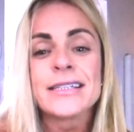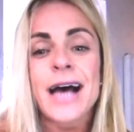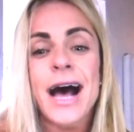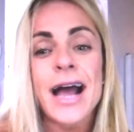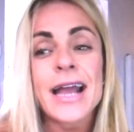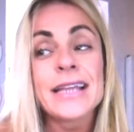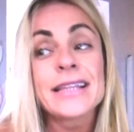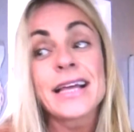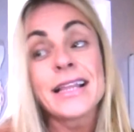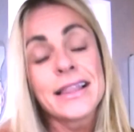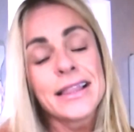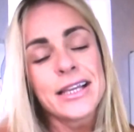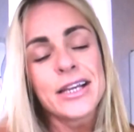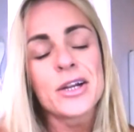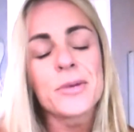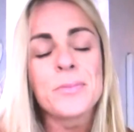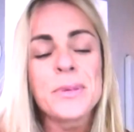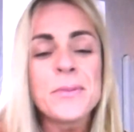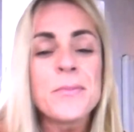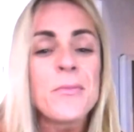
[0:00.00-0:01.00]
I eat a
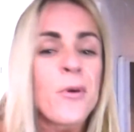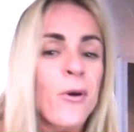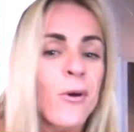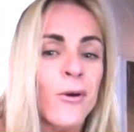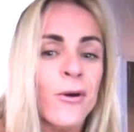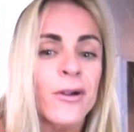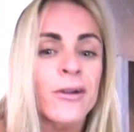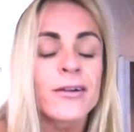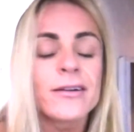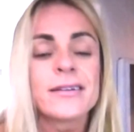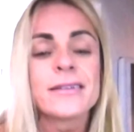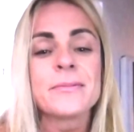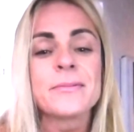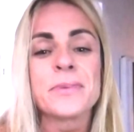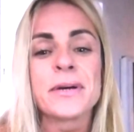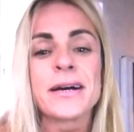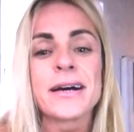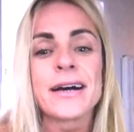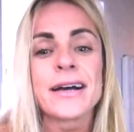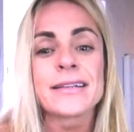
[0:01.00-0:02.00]
little bit more,
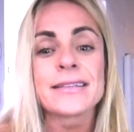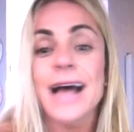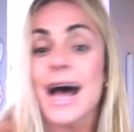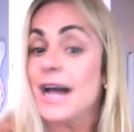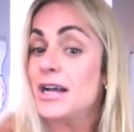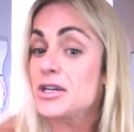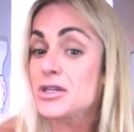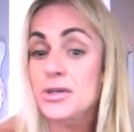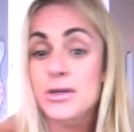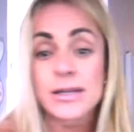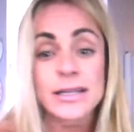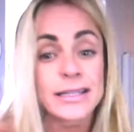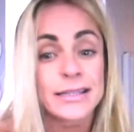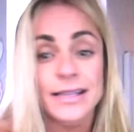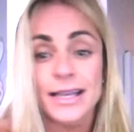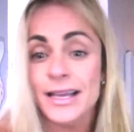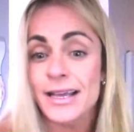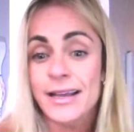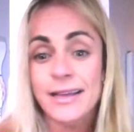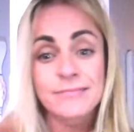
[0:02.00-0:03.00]
but actually
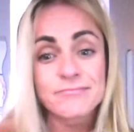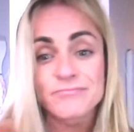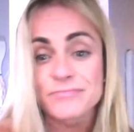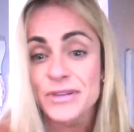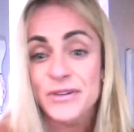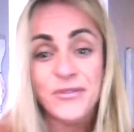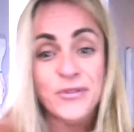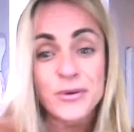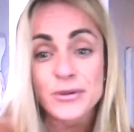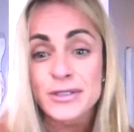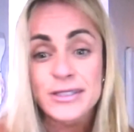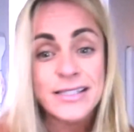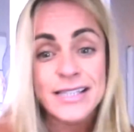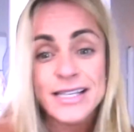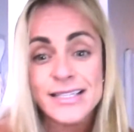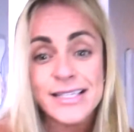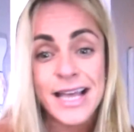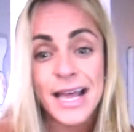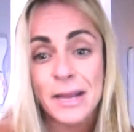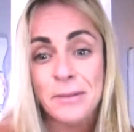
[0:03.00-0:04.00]
the food is the
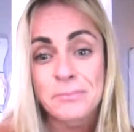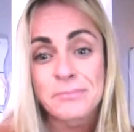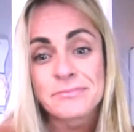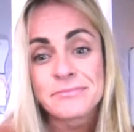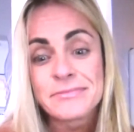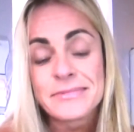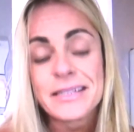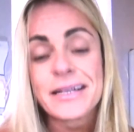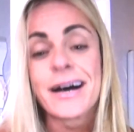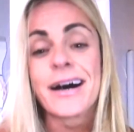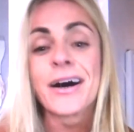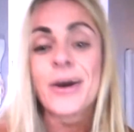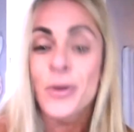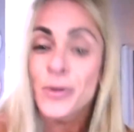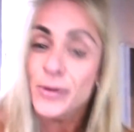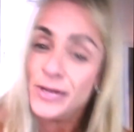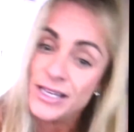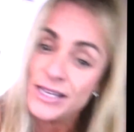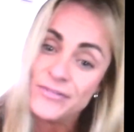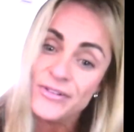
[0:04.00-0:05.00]
same.
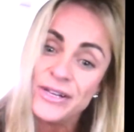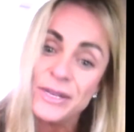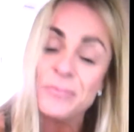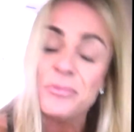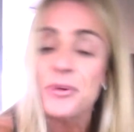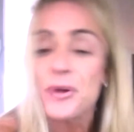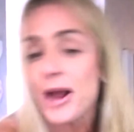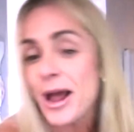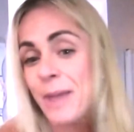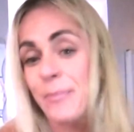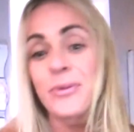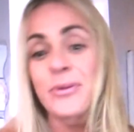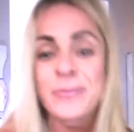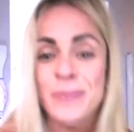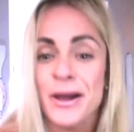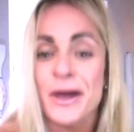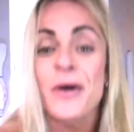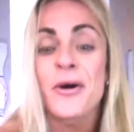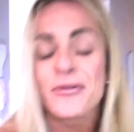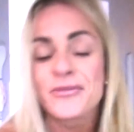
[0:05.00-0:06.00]
Even prep in
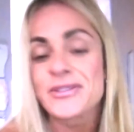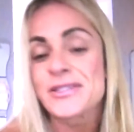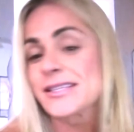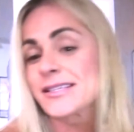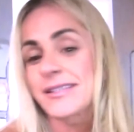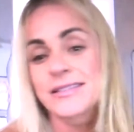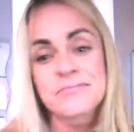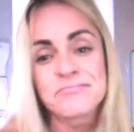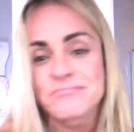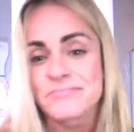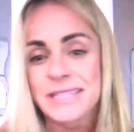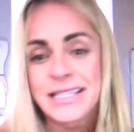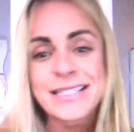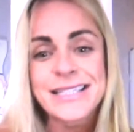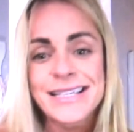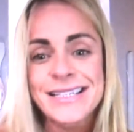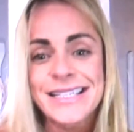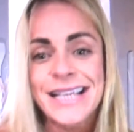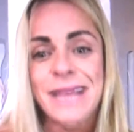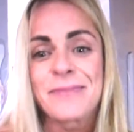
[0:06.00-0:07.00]
my off season
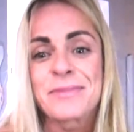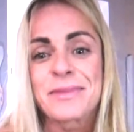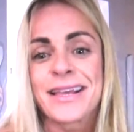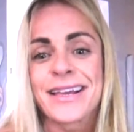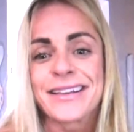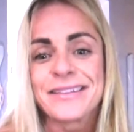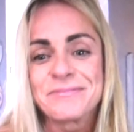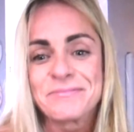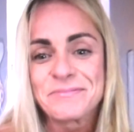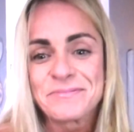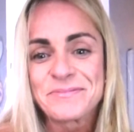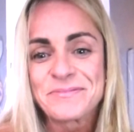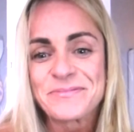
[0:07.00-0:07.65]
is the same thing.